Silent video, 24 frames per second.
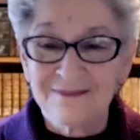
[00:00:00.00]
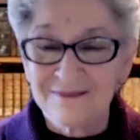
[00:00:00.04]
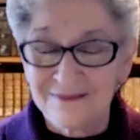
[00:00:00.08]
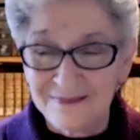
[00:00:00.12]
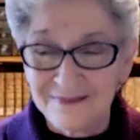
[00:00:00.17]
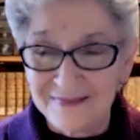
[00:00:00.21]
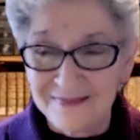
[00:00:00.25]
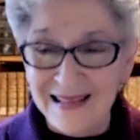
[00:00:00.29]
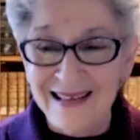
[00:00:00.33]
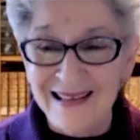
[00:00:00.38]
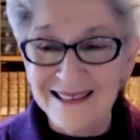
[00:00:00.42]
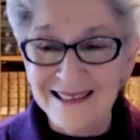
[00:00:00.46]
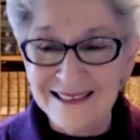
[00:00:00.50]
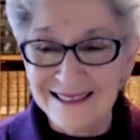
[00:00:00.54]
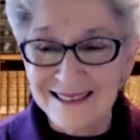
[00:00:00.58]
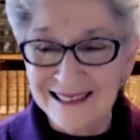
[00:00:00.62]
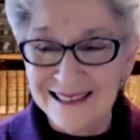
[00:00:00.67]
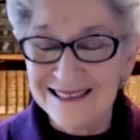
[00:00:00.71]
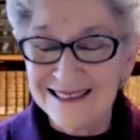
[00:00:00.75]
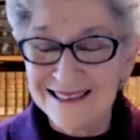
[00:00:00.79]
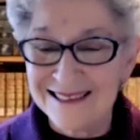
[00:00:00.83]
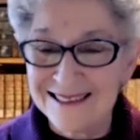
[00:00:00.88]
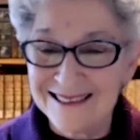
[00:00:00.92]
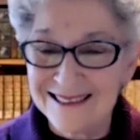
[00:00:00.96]

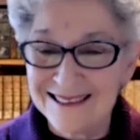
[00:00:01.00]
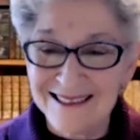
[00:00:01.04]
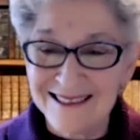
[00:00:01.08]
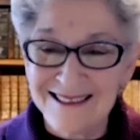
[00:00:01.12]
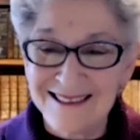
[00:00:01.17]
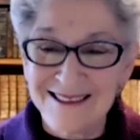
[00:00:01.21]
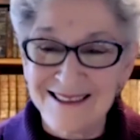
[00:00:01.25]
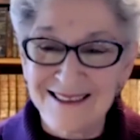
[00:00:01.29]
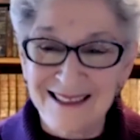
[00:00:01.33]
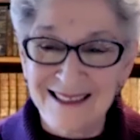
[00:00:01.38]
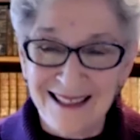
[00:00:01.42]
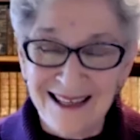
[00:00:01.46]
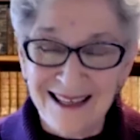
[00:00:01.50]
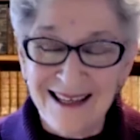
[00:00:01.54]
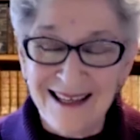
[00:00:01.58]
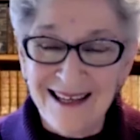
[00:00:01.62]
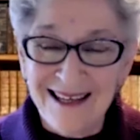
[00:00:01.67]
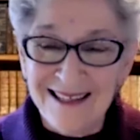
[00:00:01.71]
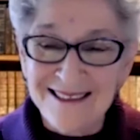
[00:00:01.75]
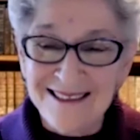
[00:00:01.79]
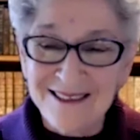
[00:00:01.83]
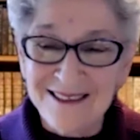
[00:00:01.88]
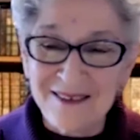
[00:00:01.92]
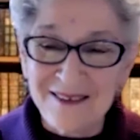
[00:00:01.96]
That's
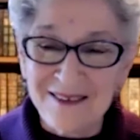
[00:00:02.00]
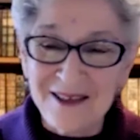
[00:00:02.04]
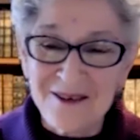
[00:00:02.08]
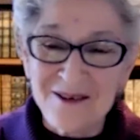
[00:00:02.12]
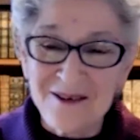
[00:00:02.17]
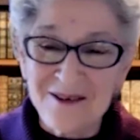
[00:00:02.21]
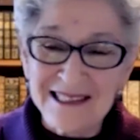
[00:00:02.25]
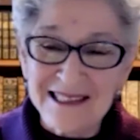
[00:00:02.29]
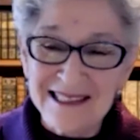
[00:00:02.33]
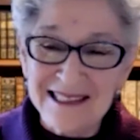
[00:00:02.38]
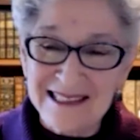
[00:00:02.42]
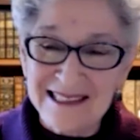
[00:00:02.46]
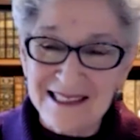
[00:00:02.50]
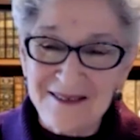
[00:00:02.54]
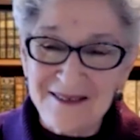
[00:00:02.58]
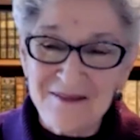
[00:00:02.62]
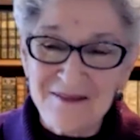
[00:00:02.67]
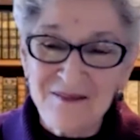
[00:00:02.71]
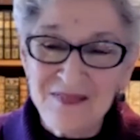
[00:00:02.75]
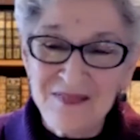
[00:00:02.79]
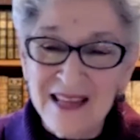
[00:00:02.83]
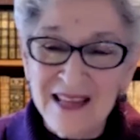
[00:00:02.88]
a great question.